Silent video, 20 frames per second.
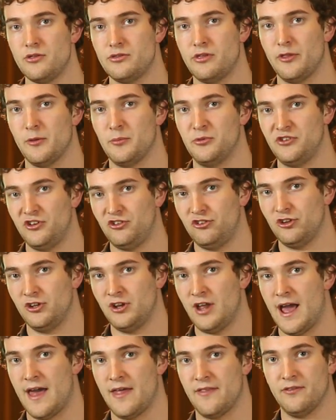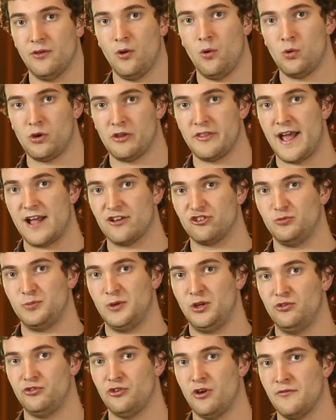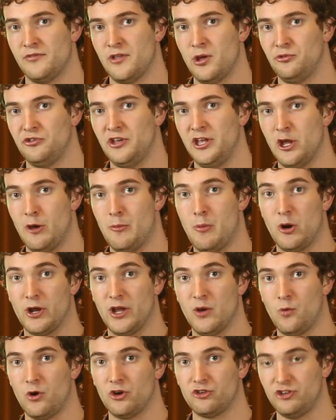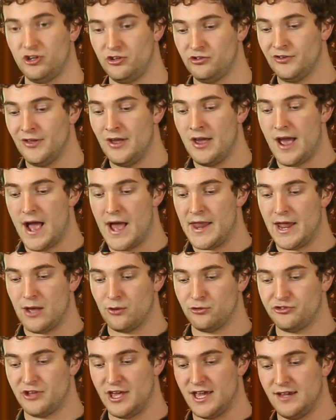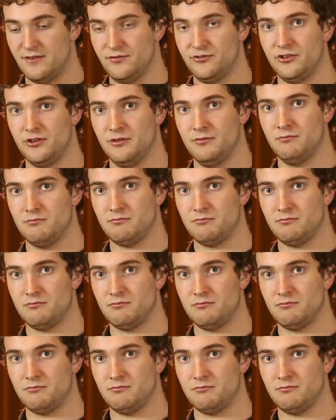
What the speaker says: that the position and all of the attributes of those inner pocket washes are now saved